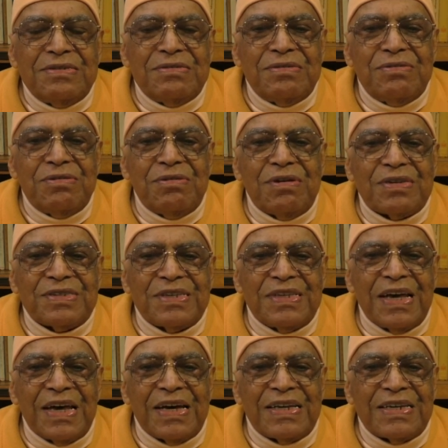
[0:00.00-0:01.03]
who was
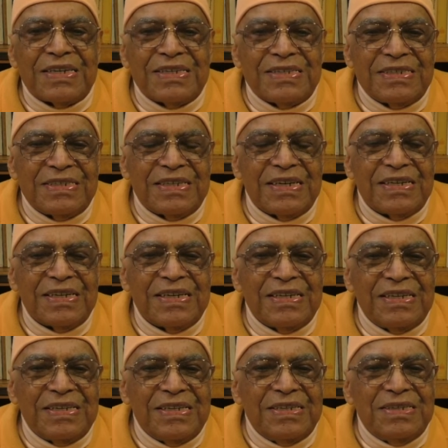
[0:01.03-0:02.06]
there
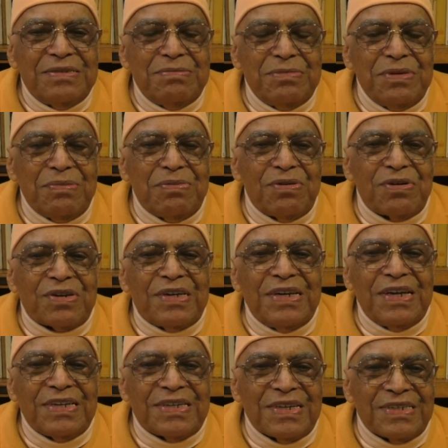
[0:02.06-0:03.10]
before
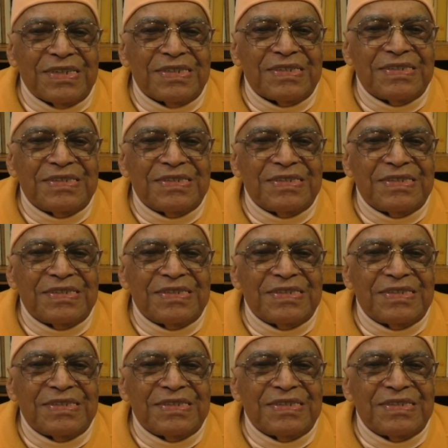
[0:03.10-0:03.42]
creation,